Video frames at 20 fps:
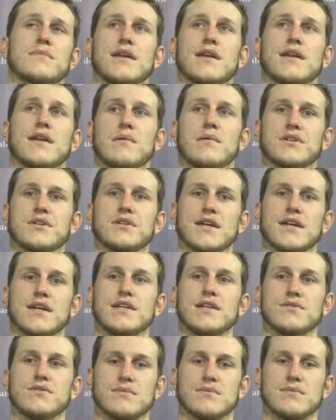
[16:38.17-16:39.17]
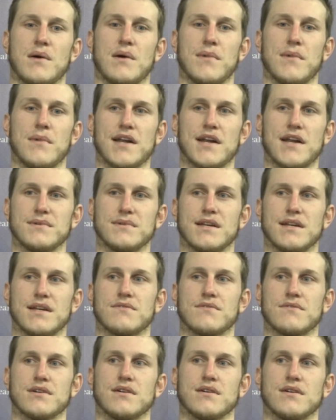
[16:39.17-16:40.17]
being able to get used to my body, being
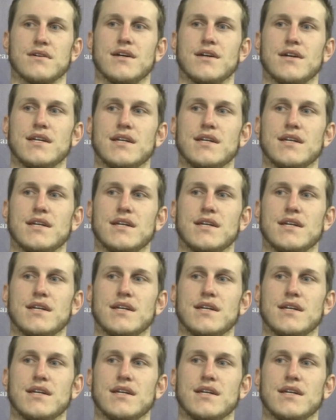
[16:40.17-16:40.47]
able to